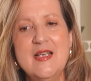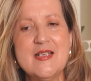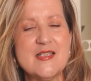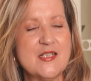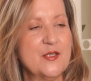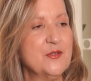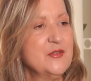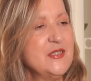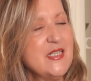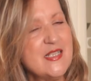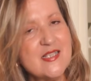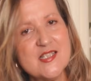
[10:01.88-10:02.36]

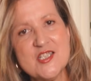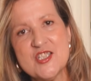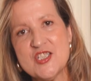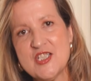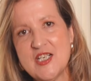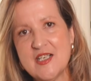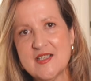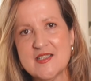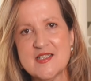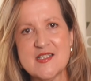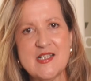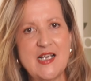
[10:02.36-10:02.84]
So these
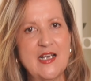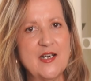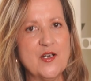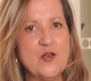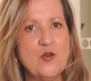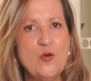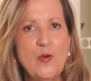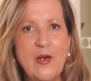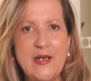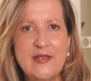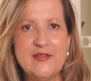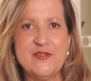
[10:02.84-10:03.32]
shirts are
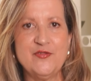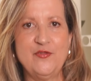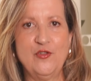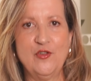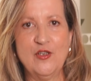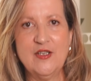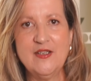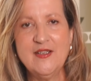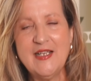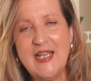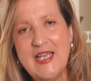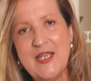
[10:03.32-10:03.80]
great
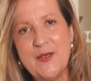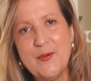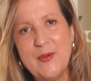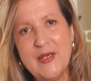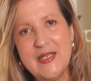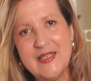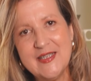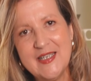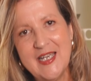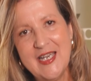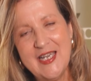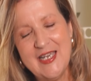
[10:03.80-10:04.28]
for
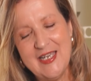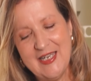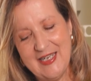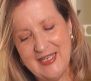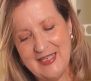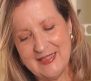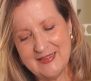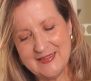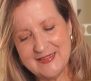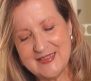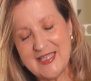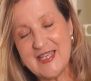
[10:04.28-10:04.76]
layering
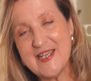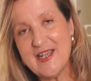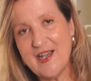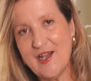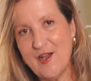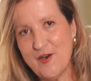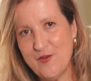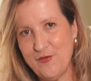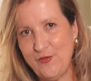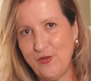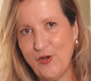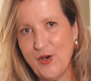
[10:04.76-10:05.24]
and they
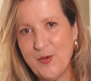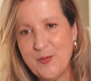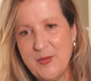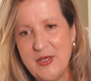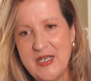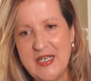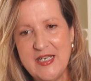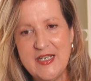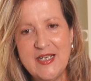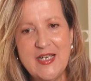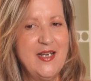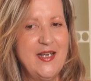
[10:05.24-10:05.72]
are for
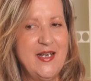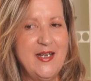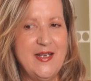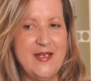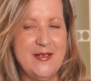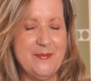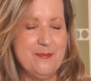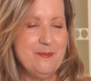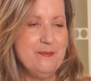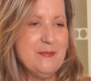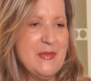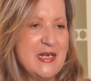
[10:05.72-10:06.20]
me
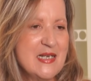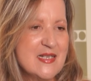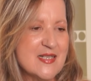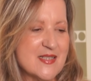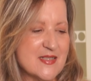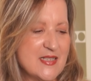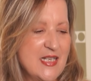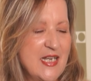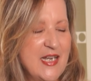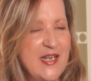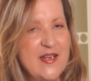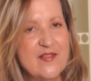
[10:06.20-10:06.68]
a
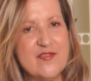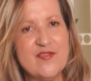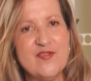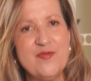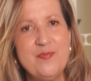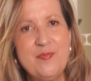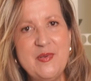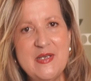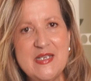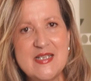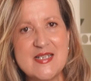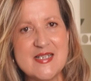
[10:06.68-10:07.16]

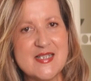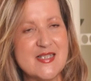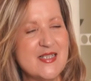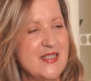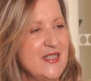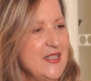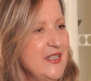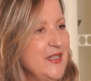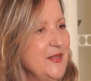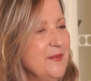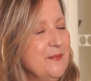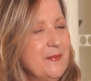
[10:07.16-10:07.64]
must-have piece
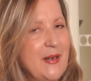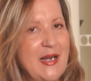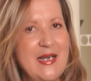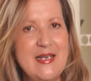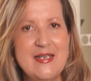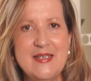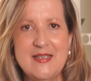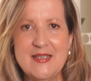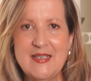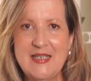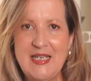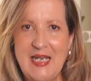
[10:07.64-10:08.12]
in
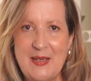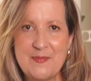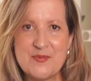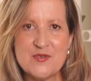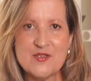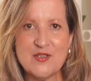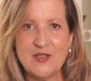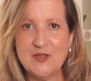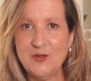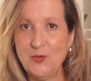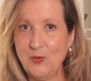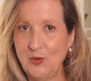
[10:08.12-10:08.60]
my
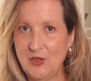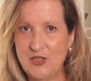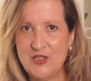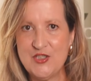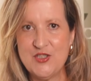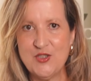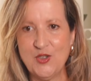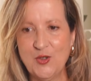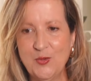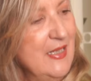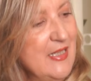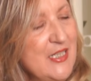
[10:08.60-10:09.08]
capsule
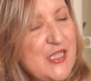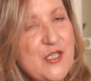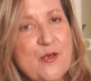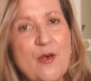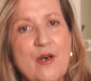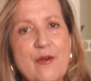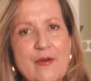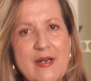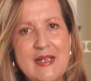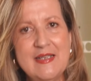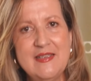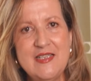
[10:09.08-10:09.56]
wardrobe. You
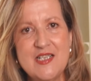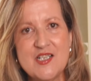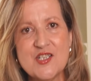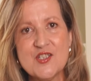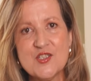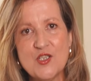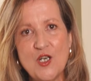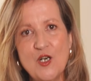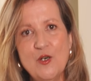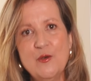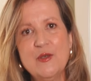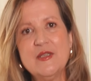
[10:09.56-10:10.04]
already
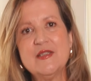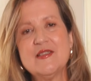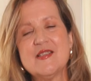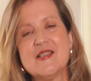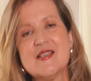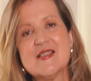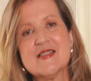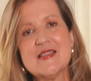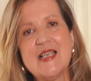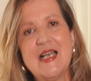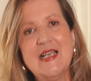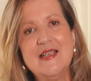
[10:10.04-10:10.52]
saw it
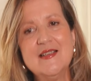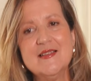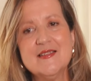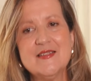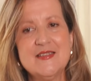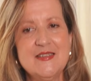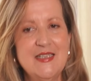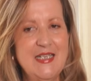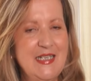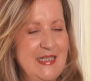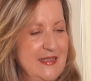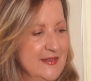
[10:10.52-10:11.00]

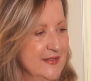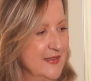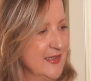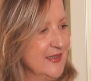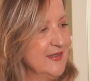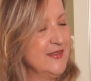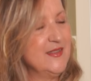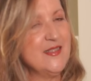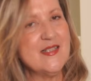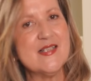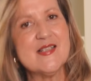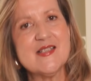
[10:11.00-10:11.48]
styled under
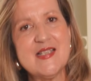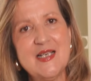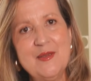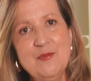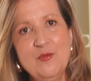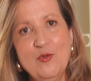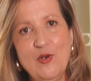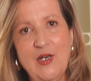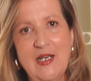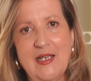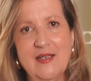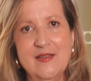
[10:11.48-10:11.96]
the
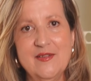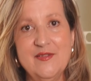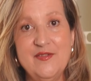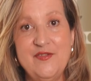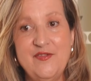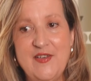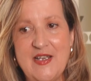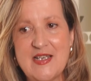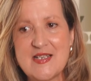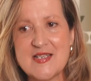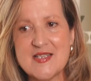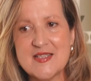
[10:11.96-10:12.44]
Samuel
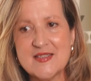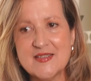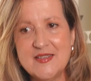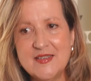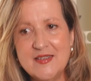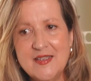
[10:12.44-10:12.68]
vest